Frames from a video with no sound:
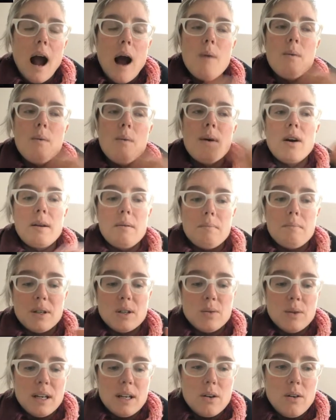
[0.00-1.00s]
I went on
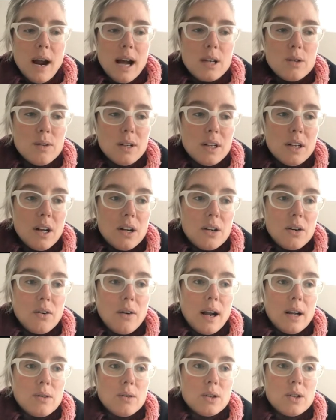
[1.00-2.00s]
between graduate and
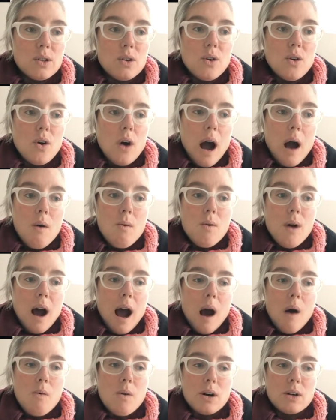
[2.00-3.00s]
undergraduate school.
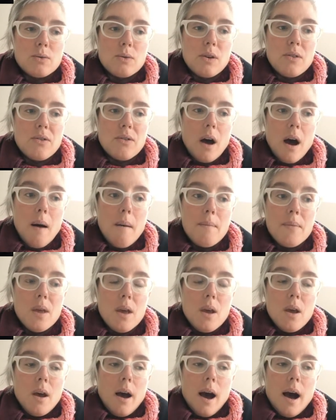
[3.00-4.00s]
I worked with
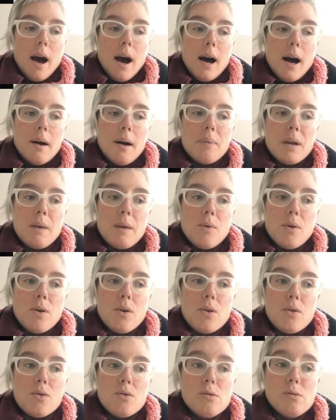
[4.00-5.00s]
people
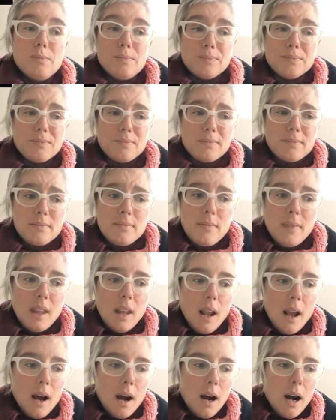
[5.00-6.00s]
who
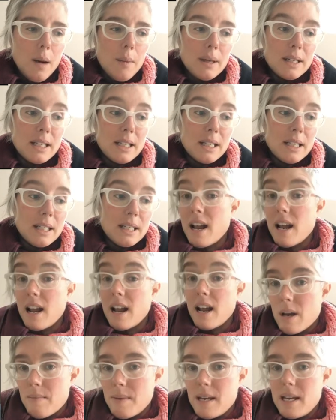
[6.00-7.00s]
identified as
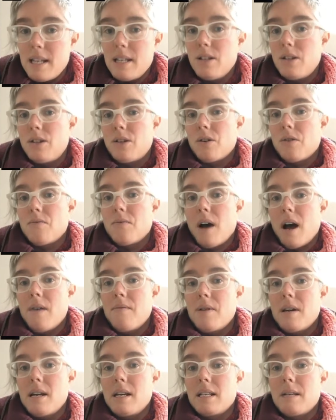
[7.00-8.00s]
women
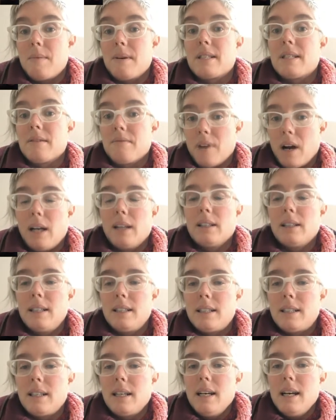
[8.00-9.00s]
surviving domestic
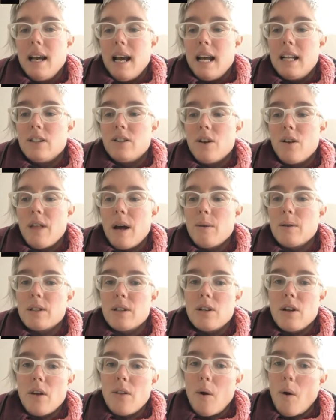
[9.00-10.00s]
violence, and so that was
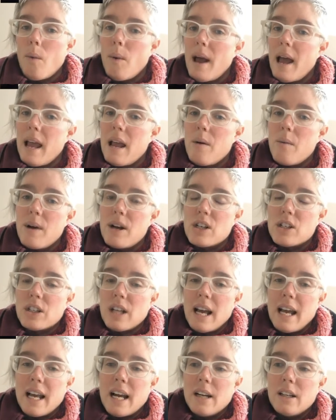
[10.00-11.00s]
another way in which,
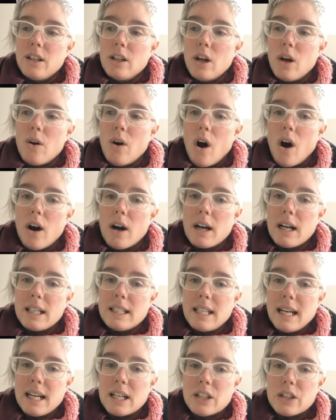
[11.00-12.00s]
like,
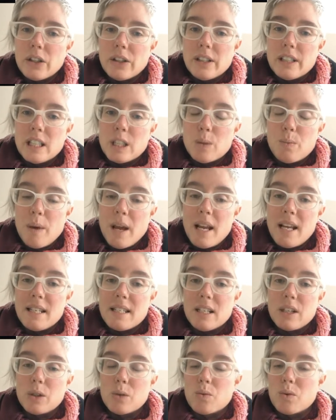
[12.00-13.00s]
architecture and
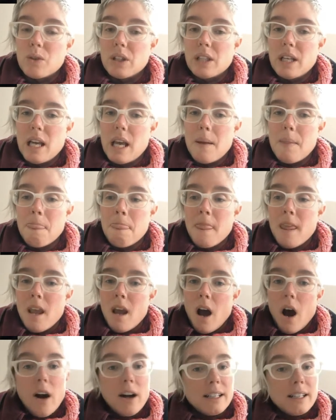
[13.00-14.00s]
space is really
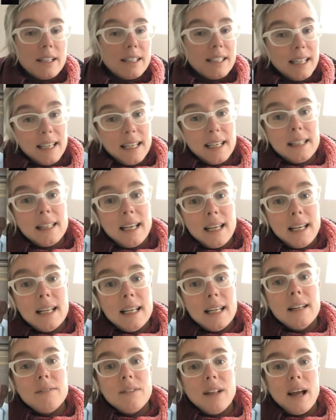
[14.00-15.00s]

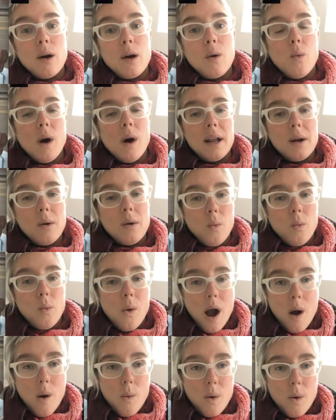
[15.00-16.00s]
articulated of like
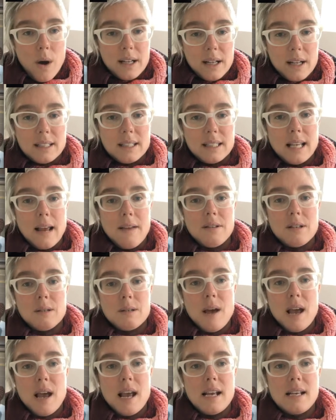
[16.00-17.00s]
what is a safe
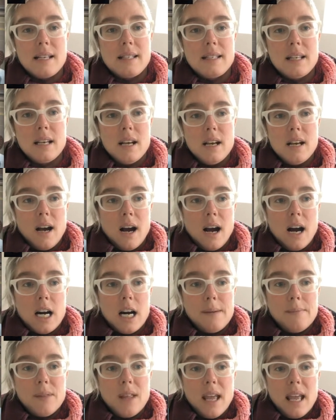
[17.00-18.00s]
space,
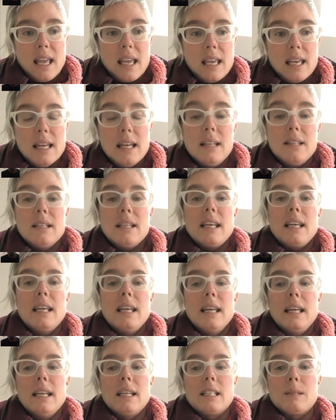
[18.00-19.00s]
in
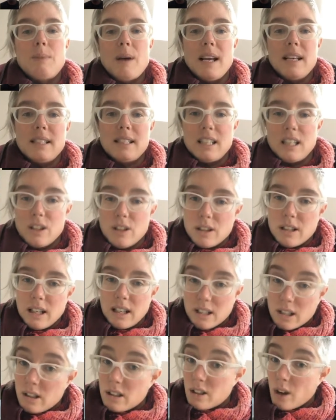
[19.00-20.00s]
a space that
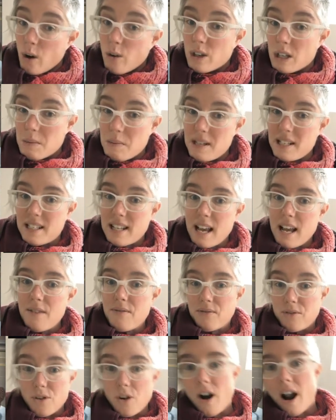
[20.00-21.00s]
is told to be safe,